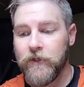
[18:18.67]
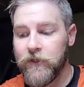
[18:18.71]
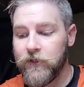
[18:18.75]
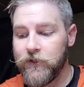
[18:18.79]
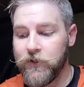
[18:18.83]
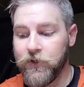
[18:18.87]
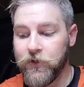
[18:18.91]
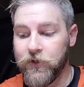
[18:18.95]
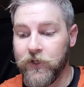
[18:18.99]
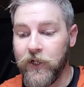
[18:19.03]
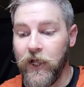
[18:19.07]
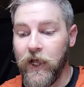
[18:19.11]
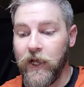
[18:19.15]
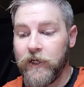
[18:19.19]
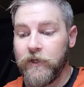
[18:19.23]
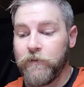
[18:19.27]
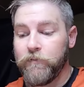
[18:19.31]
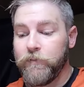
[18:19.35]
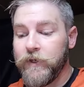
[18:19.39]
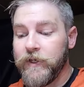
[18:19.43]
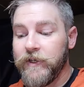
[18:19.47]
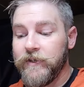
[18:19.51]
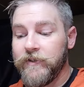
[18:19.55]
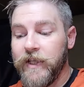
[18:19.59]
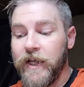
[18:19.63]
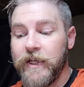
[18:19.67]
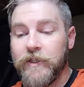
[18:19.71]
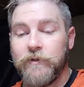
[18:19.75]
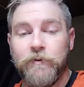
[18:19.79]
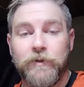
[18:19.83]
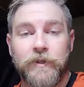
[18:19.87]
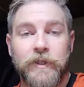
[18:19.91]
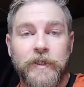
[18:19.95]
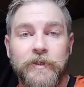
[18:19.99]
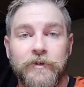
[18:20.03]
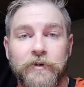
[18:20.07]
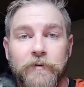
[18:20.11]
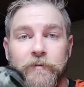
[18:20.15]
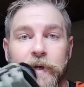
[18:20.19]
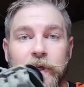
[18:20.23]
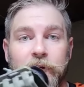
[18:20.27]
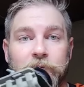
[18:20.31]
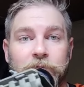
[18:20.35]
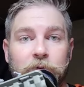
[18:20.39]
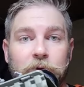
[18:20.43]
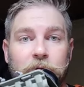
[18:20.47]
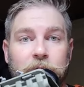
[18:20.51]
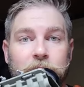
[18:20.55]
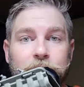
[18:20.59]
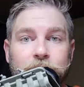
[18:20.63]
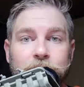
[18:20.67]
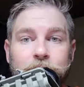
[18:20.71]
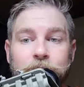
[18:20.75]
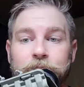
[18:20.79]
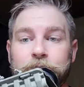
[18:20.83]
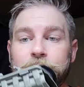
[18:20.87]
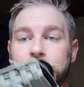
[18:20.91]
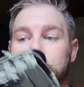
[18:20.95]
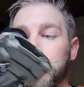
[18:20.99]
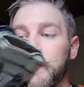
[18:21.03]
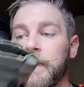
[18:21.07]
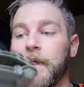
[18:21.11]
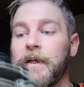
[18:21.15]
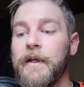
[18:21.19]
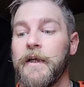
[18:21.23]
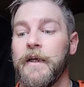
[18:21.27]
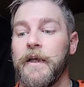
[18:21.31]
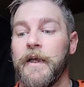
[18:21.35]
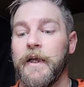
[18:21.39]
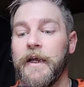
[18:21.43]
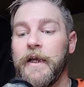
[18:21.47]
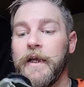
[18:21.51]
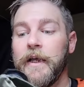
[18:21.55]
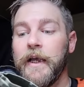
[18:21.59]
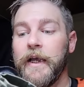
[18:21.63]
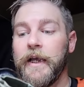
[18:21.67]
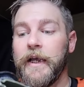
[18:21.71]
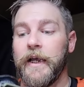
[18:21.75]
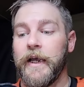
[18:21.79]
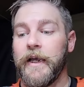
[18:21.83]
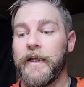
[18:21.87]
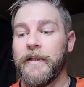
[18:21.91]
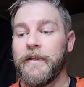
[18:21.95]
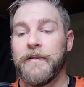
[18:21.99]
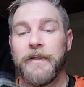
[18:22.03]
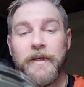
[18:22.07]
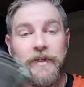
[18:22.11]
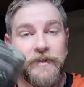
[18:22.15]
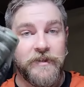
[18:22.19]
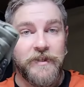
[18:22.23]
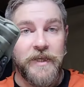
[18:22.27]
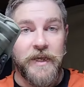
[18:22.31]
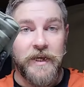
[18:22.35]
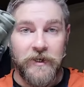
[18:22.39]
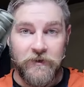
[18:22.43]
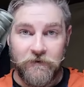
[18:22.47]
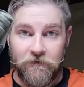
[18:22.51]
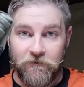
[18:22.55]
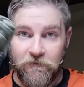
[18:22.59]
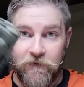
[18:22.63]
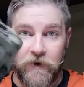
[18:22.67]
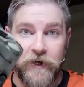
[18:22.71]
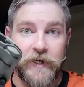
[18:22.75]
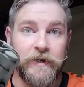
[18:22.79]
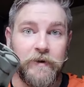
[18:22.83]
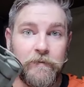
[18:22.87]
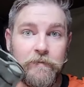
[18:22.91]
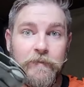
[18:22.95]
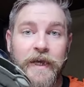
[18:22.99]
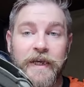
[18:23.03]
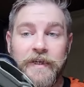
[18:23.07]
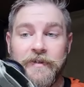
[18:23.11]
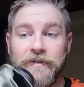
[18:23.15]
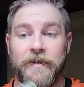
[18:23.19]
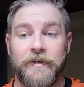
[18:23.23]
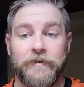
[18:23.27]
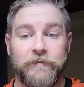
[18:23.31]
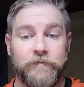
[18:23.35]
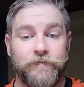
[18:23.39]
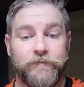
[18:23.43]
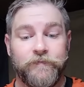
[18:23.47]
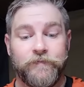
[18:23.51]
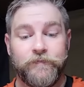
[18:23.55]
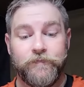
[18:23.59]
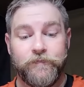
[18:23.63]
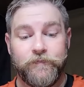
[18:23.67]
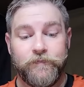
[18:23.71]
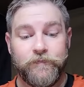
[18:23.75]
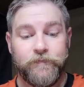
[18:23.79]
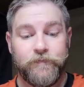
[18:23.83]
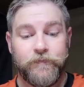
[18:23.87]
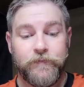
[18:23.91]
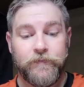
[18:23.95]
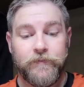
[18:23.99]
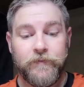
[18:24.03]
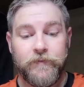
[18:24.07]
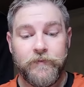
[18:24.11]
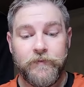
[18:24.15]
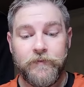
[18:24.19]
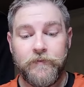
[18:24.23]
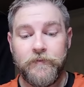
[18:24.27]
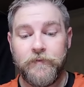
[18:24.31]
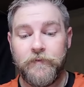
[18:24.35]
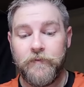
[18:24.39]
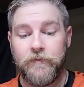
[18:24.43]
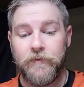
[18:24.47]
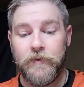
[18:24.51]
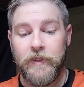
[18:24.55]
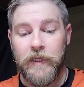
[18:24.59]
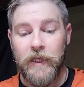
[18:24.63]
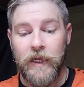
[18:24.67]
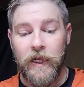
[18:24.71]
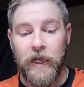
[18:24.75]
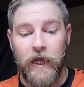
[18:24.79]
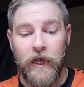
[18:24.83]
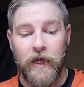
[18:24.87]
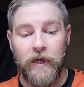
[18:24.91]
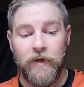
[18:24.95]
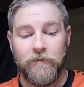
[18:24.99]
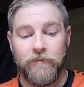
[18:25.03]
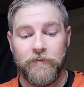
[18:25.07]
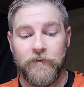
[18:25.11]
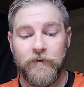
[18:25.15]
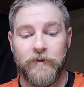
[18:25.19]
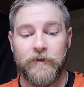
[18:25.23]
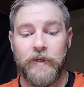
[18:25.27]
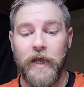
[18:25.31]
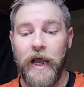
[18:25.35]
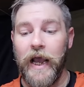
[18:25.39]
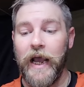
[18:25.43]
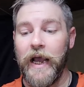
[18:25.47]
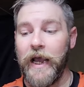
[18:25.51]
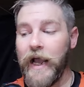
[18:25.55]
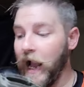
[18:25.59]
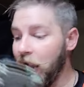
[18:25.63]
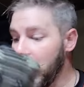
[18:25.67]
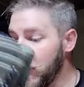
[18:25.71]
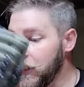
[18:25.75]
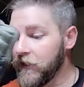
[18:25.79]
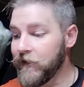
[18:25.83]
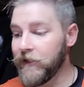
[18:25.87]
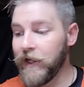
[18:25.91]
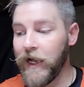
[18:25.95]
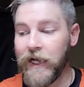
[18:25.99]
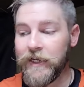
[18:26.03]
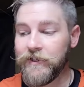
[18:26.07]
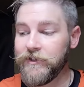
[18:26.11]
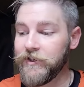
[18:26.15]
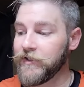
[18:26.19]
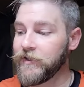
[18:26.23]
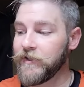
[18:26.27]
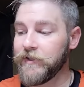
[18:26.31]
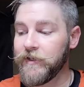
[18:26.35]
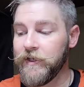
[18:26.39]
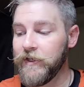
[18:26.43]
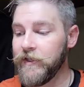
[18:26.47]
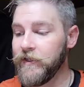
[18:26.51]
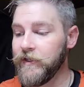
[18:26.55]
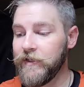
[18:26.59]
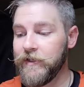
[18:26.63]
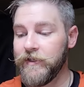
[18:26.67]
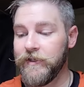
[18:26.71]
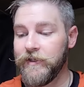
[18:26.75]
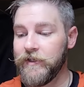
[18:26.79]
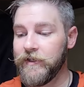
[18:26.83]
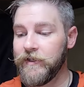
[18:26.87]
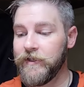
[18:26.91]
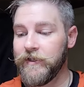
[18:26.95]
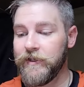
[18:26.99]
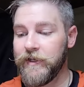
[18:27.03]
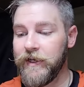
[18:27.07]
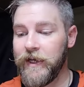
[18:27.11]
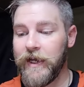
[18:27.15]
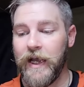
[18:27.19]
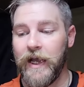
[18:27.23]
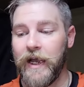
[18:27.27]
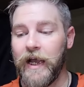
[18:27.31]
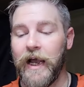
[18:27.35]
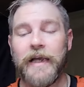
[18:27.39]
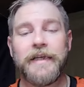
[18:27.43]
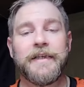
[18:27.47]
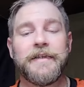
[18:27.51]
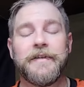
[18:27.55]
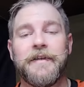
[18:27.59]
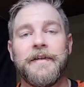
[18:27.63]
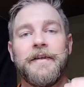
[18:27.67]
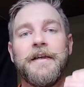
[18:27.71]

you're in luck because that's what these are made for. And this thing is freaking amazing um, I, I, I just, I,